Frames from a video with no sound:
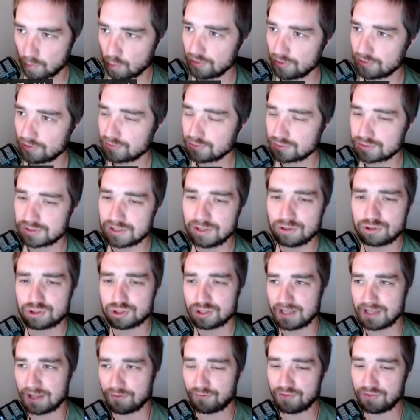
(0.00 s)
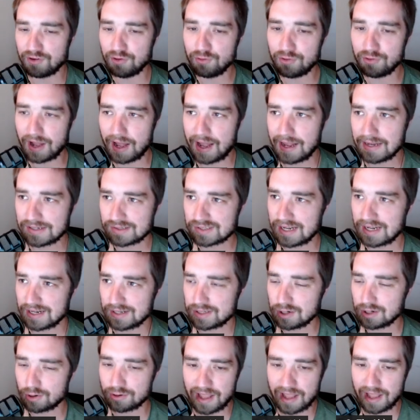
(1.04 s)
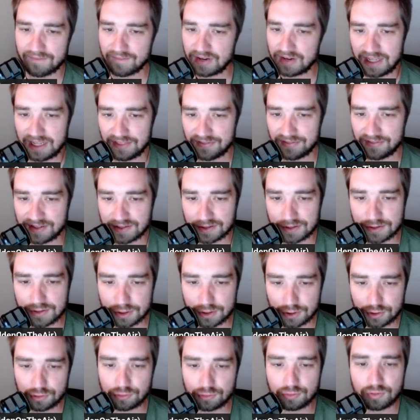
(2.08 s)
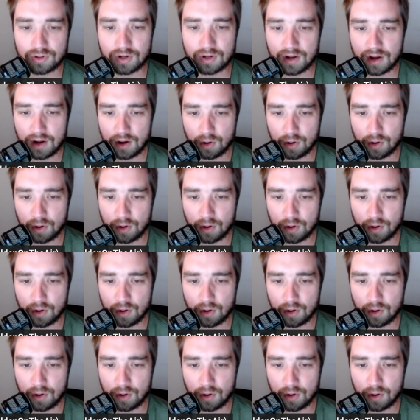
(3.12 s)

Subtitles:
Or there's usually a few guys that don't have anything to do